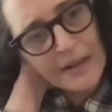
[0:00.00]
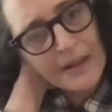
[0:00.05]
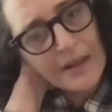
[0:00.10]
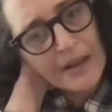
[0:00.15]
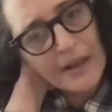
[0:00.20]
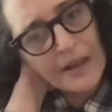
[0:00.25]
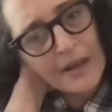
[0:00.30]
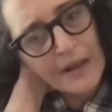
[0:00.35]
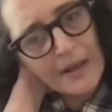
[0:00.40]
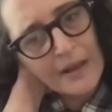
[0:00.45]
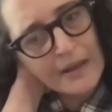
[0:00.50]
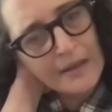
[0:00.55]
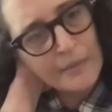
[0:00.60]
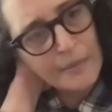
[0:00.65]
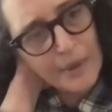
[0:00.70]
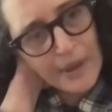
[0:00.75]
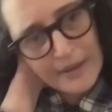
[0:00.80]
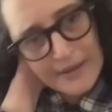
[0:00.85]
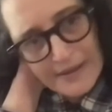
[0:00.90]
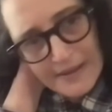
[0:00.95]
in
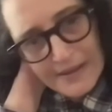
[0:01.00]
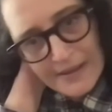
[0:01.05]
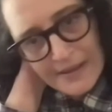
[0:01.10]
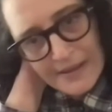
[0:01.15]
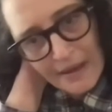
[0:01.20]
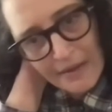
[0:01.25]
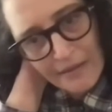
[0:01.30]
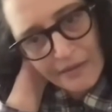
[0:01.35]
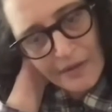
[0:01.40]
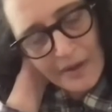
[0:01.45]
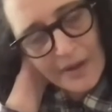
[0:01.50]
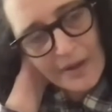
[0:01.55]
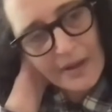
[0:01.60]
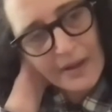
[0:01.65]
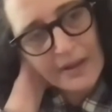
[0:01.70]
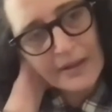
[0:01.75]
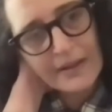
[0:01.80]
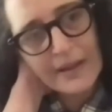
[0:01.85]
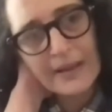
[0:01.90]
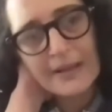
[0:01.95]
Bratislava
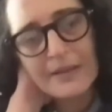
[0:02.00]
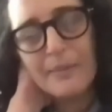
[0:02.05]
that